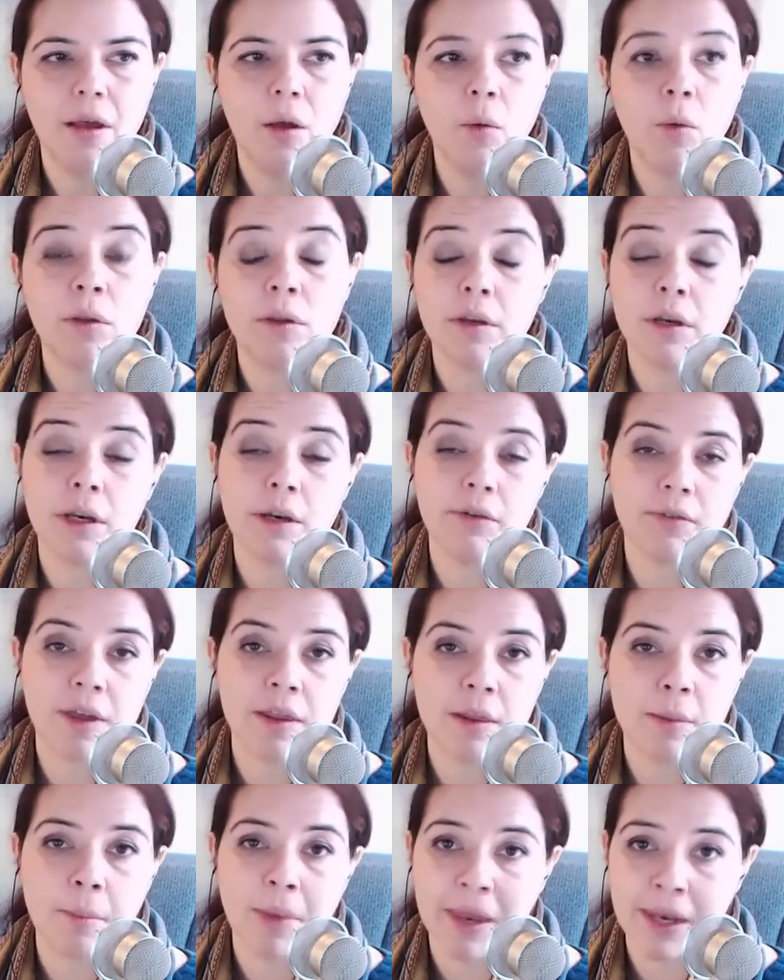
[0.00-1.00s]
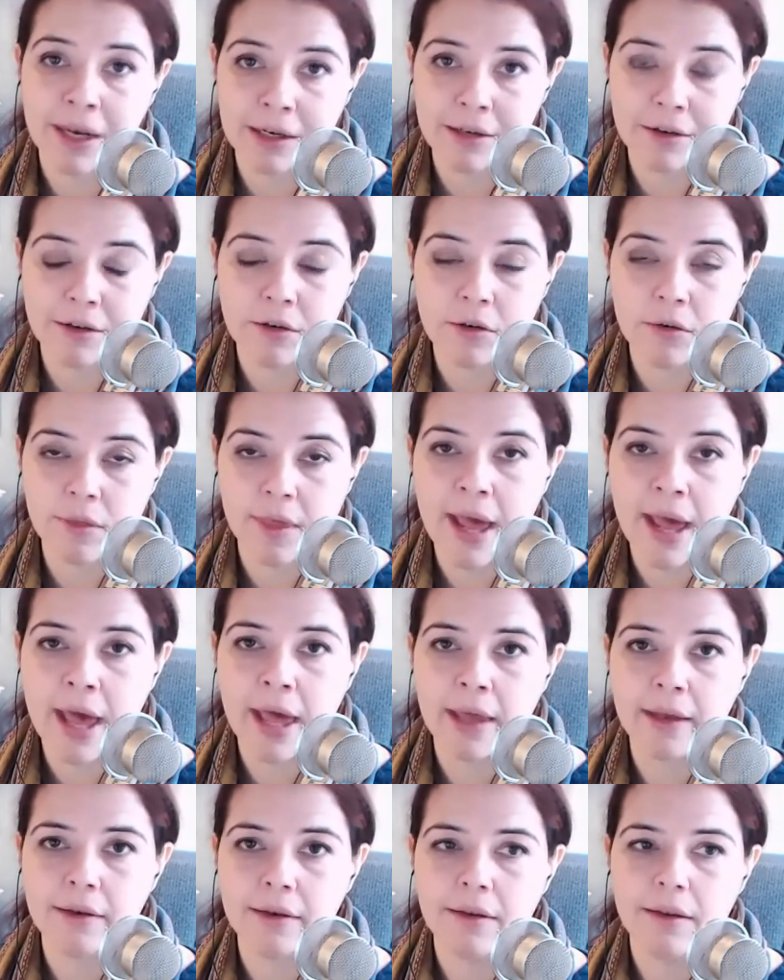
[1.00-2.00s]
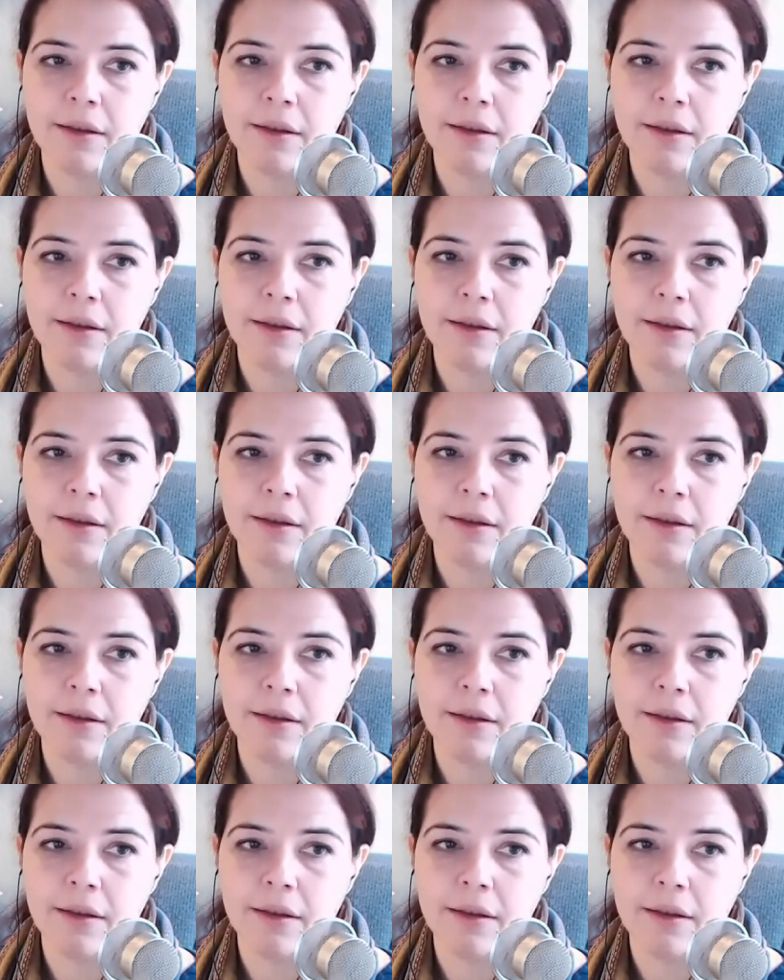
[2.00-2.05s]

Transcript: Well, you need to find the money to do that.